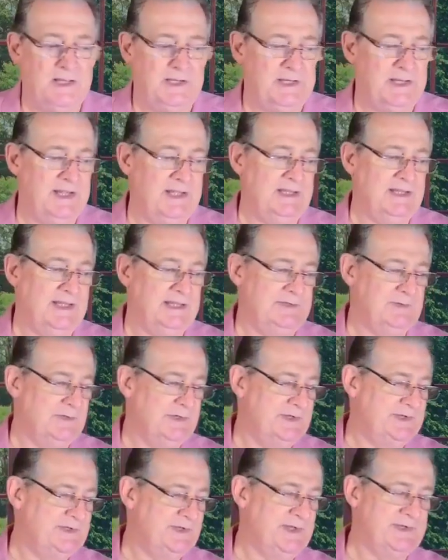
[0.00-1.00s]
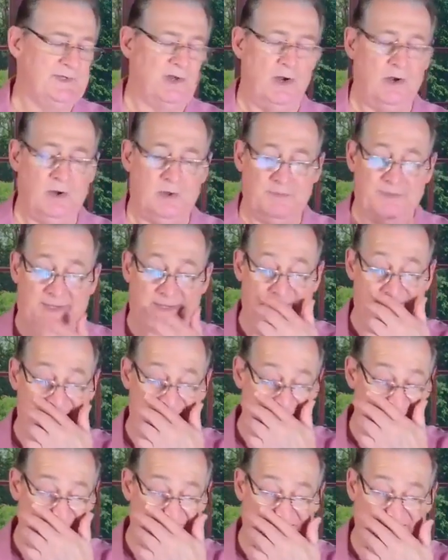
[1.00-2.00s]
Now, I like what he says, all thy
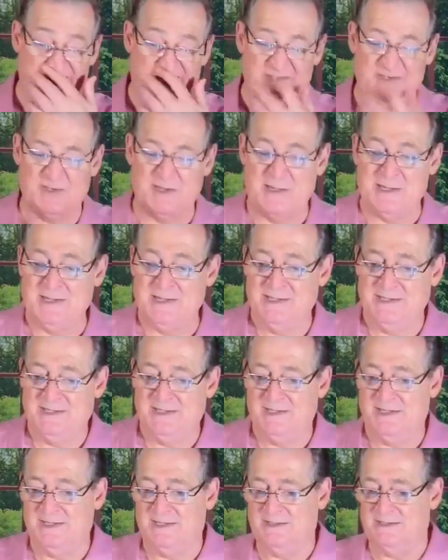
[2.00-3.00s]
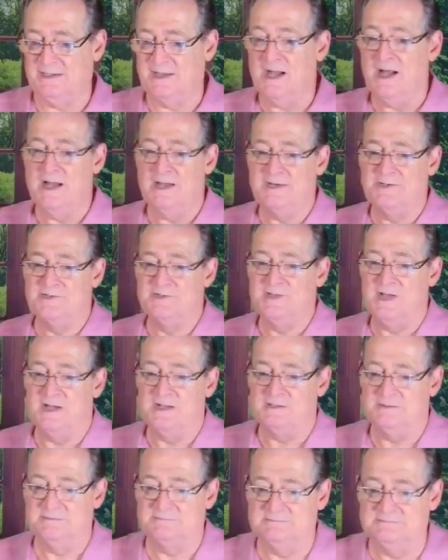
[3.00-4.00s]
name, because uh, God is
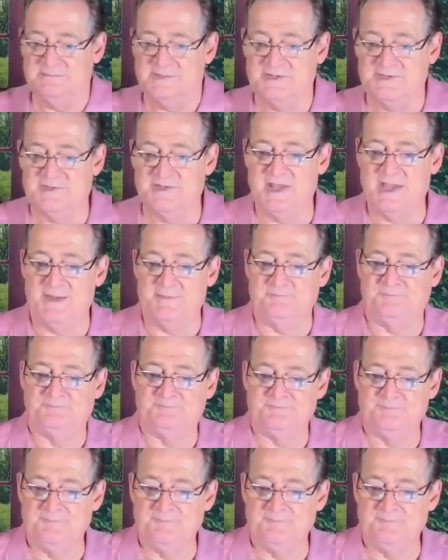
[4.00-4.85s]
not his name.